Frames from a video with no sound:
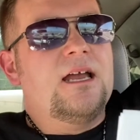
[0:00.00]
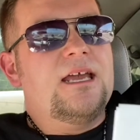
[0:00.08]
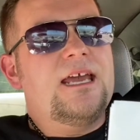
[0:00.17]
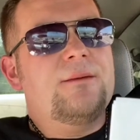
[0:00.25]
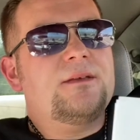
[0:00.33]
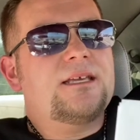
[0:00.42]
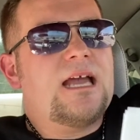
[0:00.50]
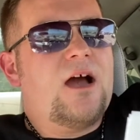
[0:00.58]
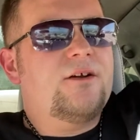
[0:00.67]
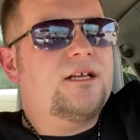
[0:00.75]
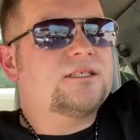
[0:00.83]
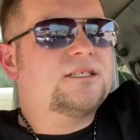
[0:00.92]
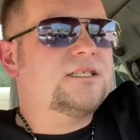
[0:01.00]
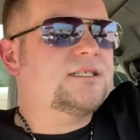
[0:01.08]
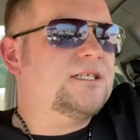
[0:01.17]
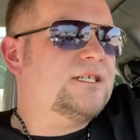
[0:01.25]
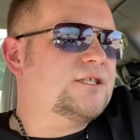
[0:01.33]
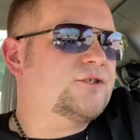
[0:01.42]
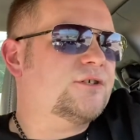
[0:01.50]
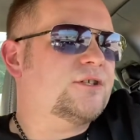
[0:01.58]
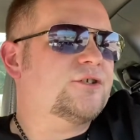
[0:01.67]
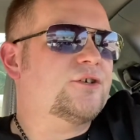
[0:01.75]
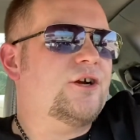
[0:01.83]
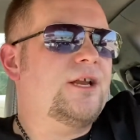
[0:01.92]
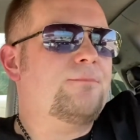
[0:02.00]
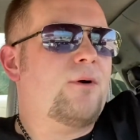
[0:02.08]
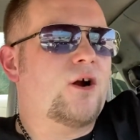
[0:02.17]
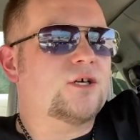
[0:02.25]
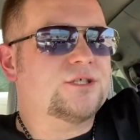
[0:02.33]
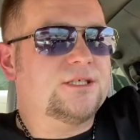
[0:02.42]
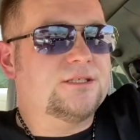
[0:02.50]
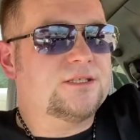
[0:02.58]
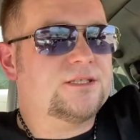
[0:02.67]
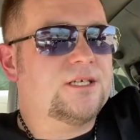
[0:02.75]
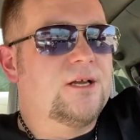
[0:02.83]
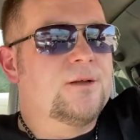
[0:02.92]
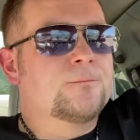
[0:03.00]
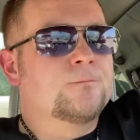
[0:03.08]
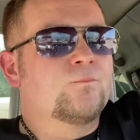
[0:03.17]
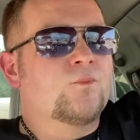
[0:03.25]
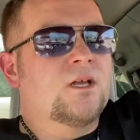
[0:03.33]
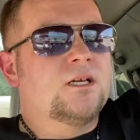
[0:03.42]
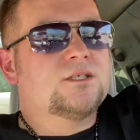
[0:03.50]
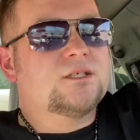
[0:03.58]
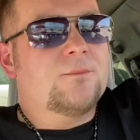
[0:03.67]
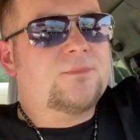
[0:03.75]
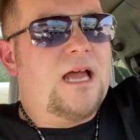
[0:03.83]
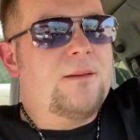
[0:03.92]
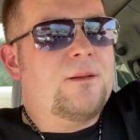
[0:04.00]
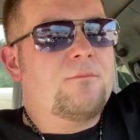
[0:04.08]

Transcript: Hampden County Assistant District Attorney Parsons sometime in